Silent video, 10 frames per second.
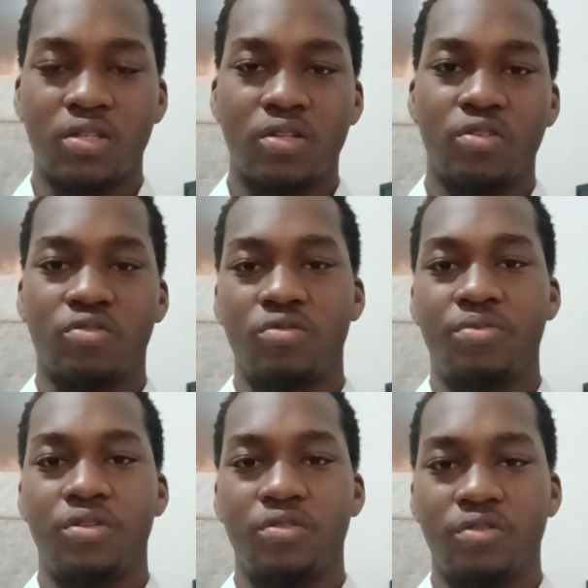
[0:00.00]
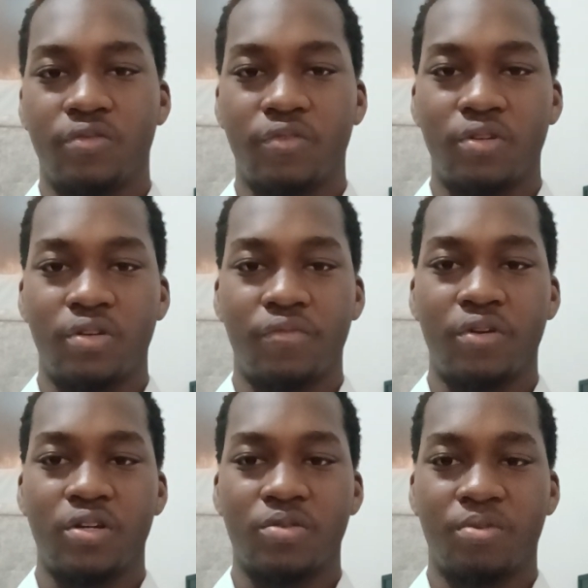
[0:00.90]
it could be used for
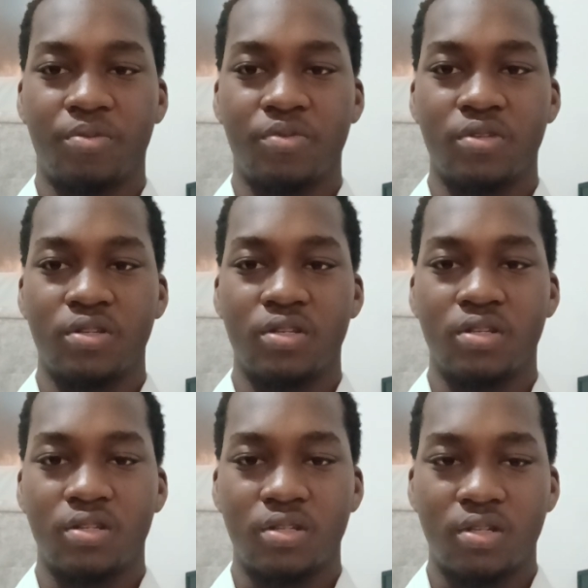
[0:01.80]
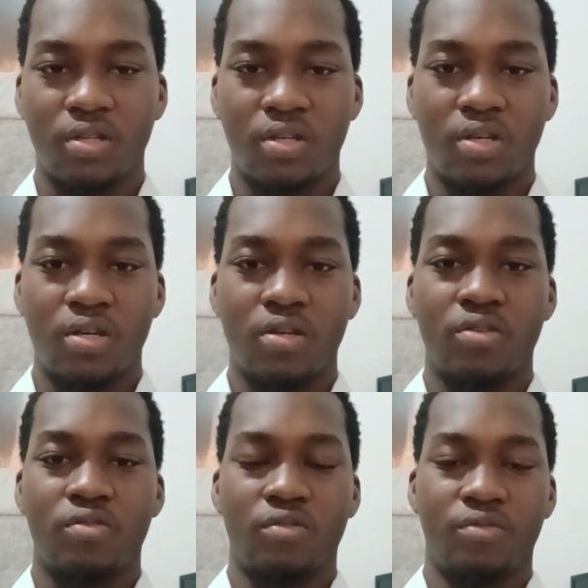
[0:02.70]
nefarious purposes.
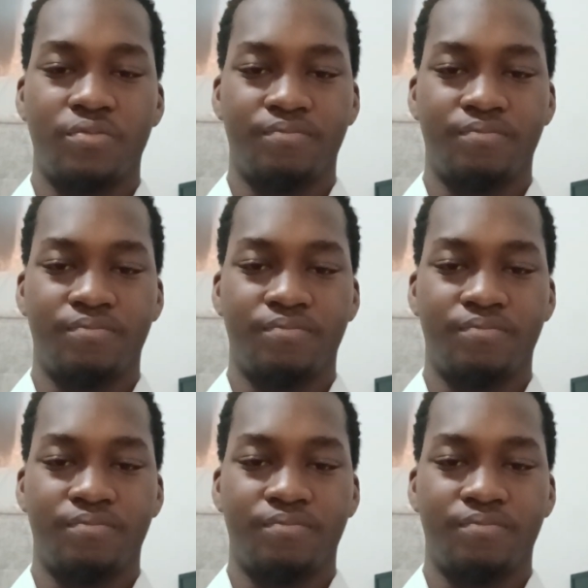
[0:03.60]
So